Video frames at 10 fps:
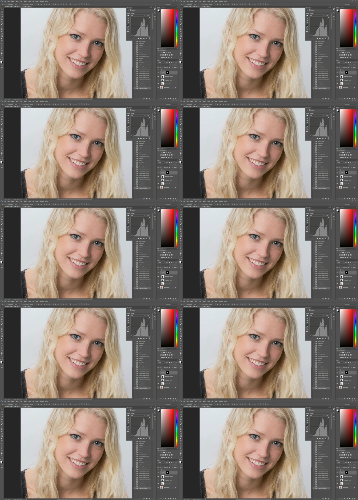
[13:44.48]

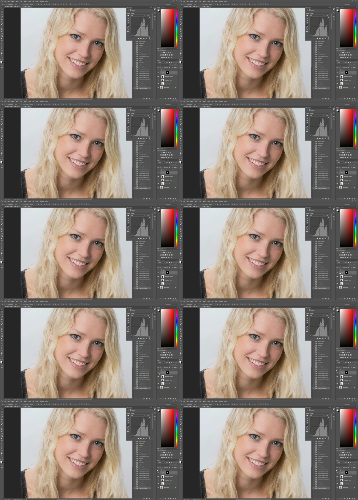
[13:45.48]

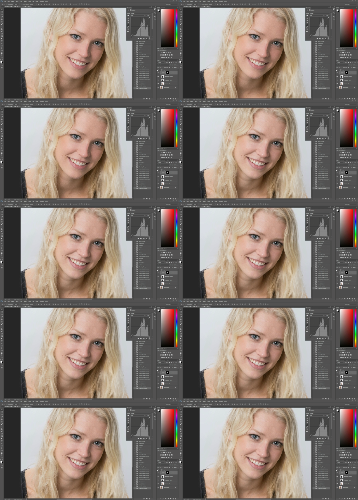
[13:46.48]

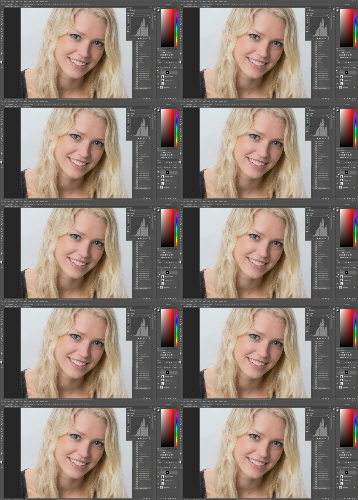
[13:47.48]

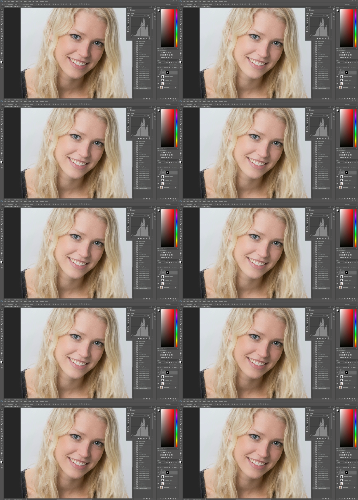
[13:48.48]
(no one is talking)